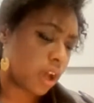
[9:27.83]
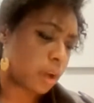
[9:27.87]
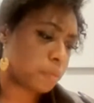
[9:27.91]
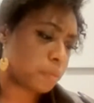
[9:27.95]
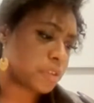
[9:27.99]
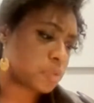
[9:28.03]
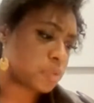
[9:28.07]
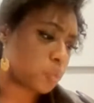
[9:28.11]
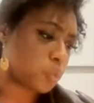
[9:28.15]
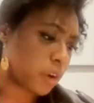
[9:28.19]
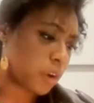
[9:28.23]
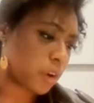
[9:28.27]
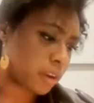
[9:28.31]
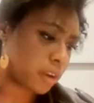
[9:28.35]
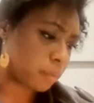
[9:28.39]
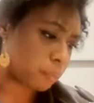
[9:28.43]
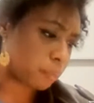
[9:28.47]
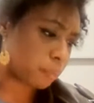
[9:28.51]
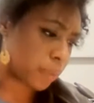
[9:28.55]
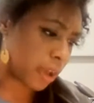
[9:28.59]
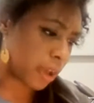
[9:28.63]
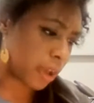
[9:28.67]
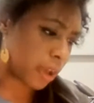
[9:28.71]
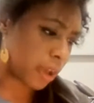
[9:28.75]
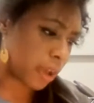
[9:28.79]
I was
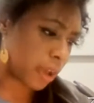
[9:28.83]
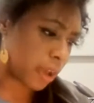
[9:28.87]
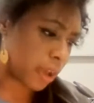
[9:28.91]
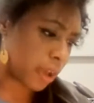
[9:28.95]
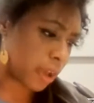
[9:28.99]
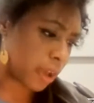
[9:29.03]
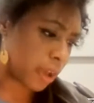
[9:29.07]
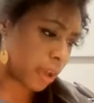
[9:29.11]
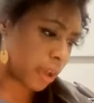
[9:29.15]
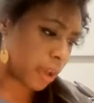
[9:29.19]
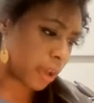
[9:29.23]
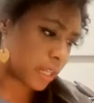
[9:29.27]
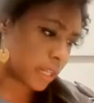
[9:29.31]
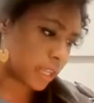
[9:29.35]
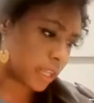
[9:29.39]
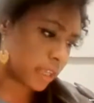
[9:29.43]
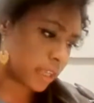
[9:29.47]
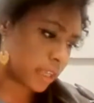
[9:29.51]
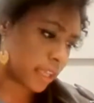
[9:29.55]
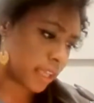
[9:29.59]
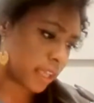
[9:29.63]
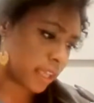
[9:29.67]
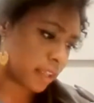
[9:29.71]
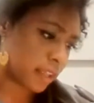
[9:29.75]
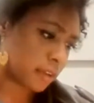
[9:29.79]
one belt loop
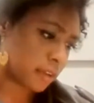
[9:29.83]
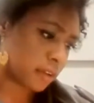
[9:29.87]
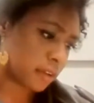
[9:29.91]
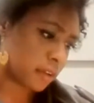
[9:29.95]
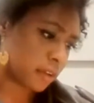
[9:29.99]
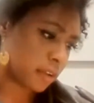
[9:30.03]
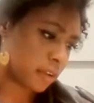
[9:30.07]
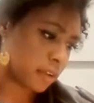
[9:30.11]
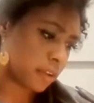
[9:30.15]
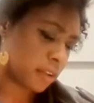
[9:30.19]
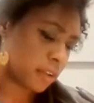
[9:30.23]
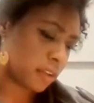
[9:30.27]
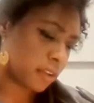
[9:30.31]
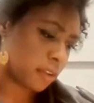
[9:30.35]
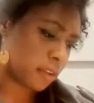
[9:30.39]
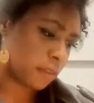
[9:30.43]
leaning in,